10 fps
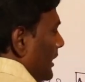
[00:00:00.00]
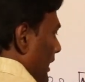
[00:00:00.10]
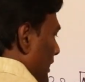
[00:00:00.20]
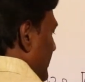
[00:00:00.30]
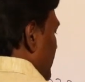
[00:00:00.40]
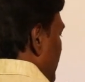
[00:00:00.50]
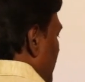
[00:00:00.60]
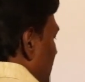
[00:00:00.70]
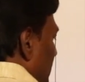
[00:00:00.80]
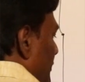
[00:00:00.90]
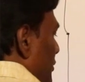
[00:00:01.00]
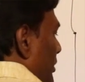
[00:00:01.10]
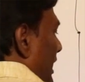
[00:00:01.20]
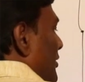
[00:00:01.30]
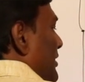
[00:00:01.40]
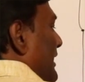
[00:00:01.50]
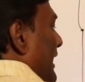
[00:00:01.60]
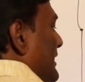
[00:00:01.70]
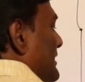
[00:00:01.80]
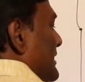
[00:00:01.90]
And if you calculate
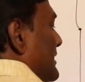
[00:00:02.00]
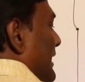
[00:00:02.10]
IG,